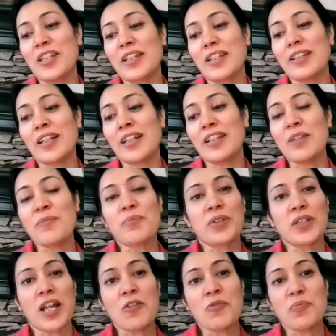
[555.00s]
taking that
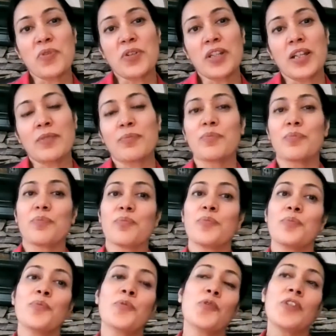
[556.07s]
input output and
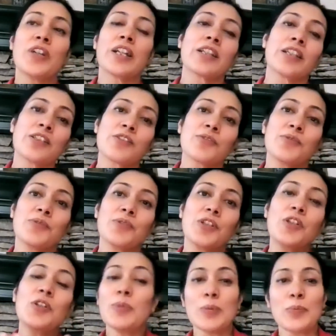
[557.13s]
moving it into
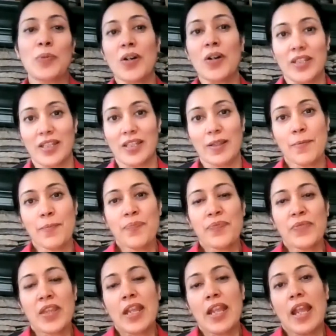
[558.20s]
human body.
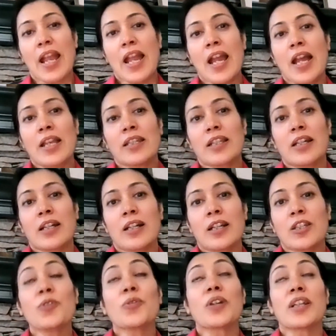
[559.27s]

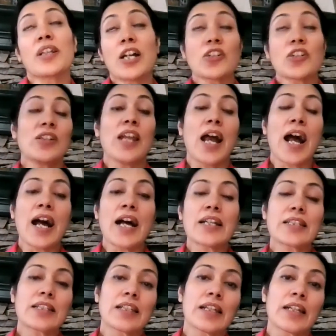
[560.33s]
And you can actually
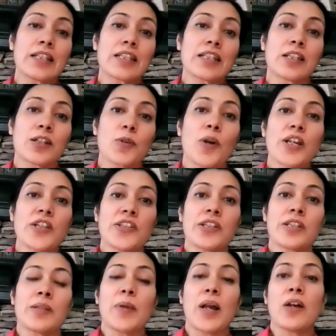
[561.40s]
ask kids the
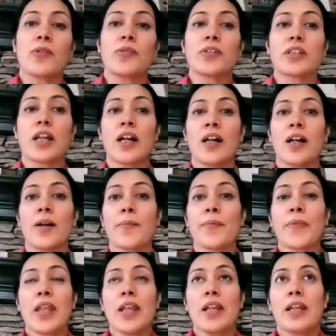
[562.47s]
question about,
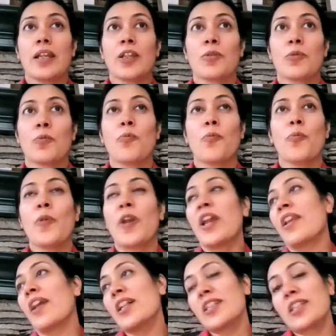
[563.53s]

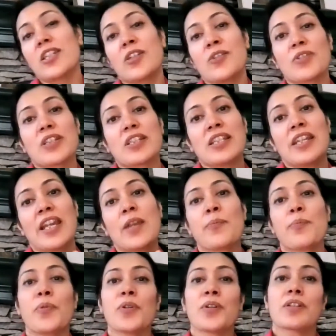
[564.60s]
where else do you see
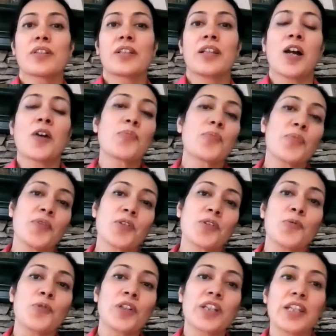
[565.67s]
inputs and
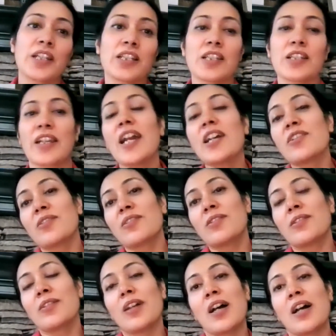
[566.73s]
outputs working
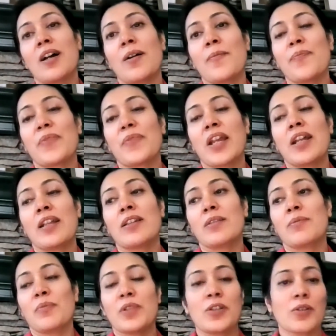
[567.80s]
together?
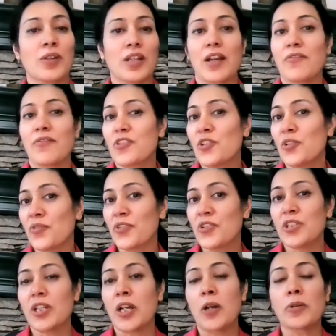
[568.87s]
And you can have
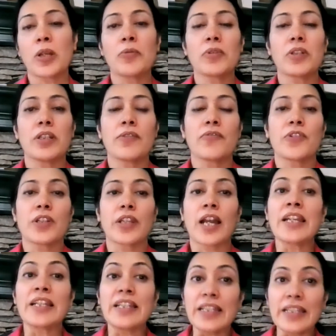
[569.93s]
children shout out different
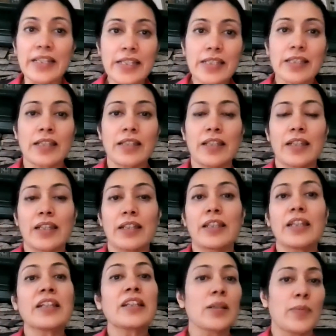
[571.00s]
ideas that they
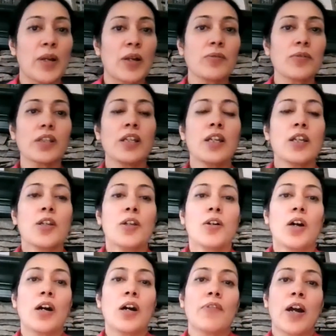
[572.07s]
can think about
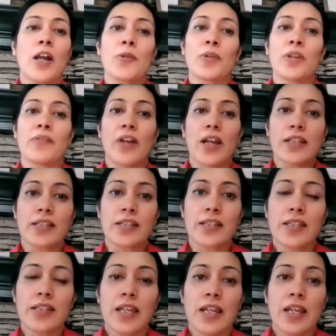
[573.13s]
of IO
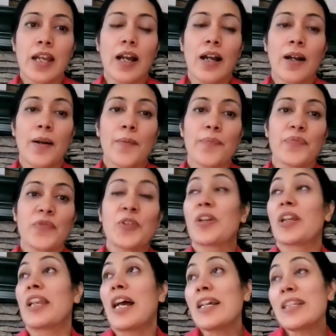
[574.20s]
devices. You
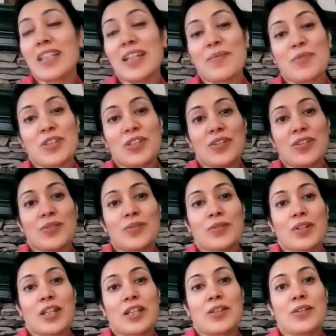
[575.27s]
can ask them,
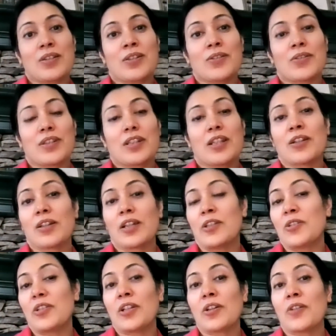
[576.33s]
can you
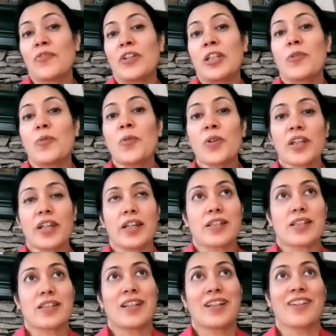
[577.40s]
think of any
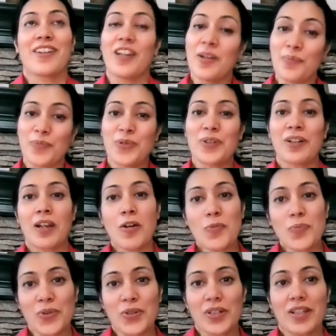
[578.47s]
organs that are input or
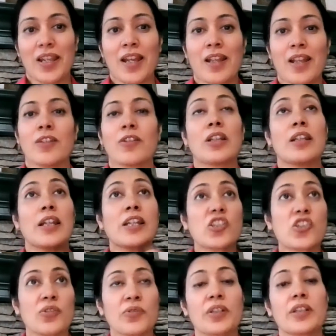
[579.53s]
output? And you can let
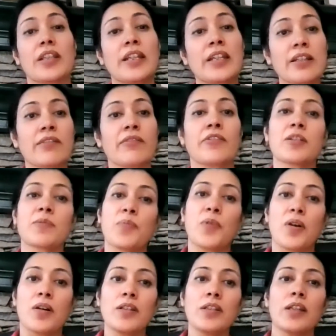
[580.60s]
children think and
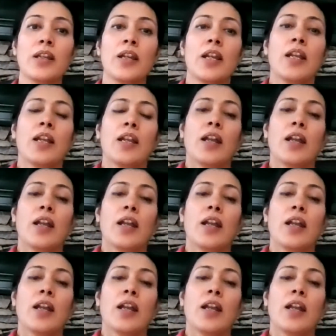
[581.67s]
respond.